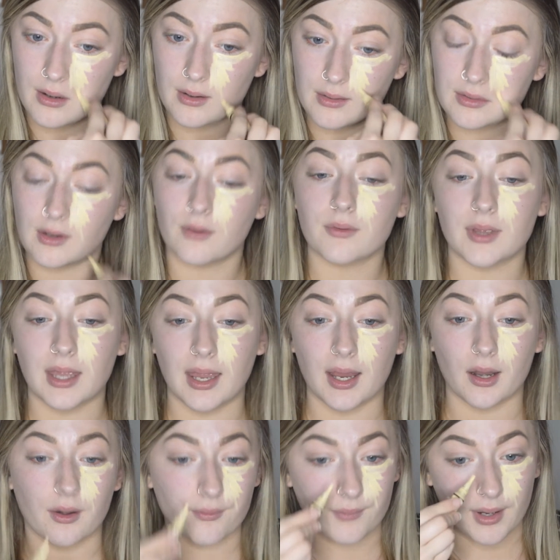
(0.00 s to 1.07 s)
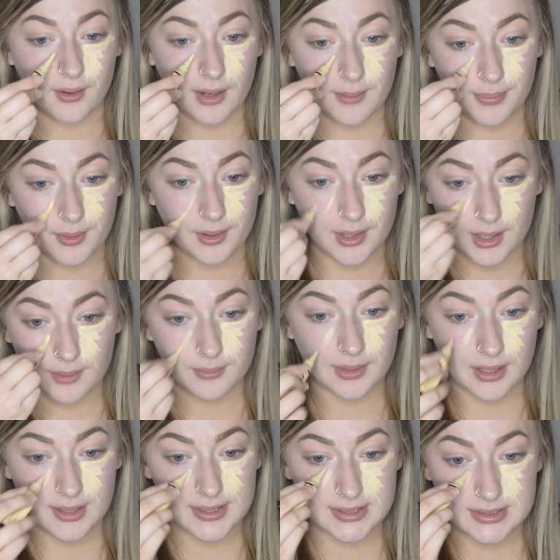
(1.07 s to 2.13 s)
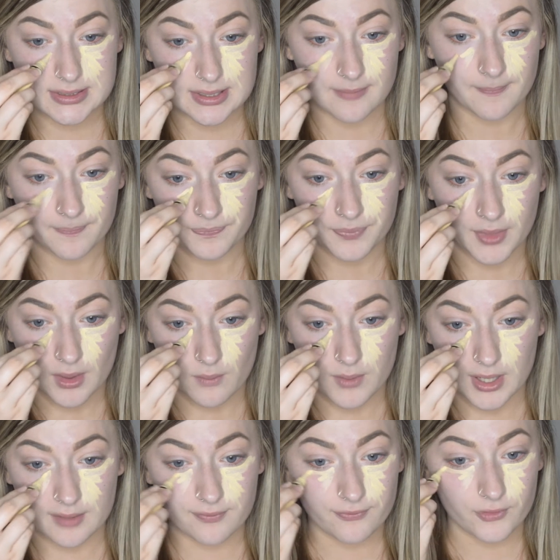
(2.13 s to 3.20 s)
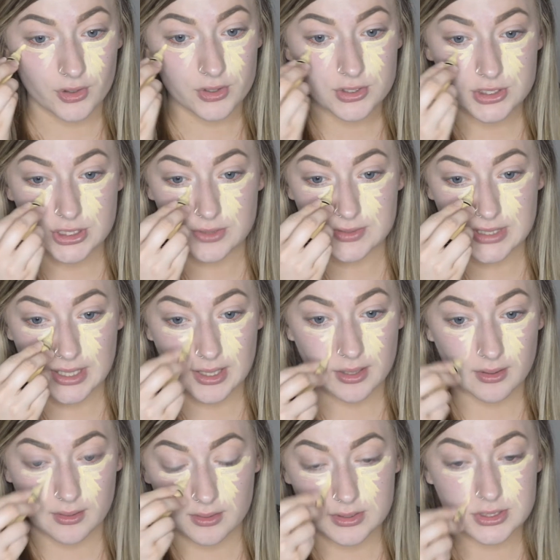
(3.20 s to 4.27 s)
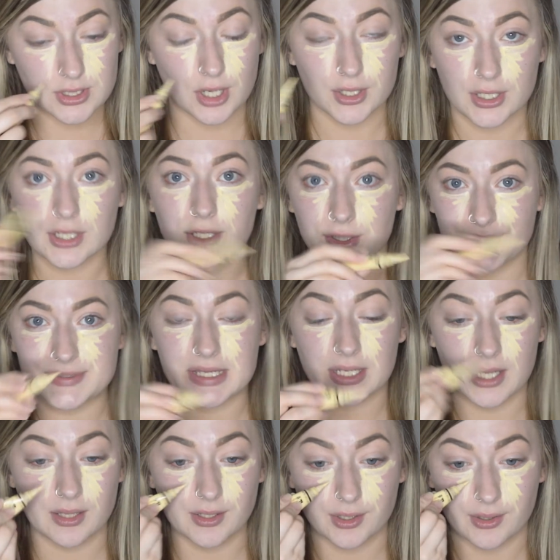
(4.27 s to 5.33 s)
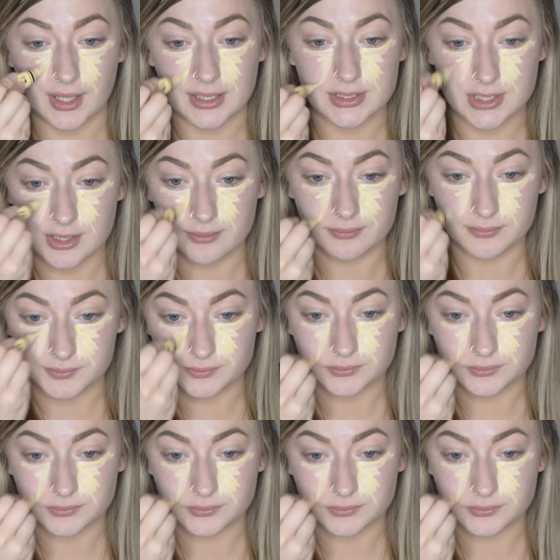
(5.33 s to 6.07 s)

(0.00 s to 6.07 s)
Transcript: don't care where I put it, because when I first started using color corrector,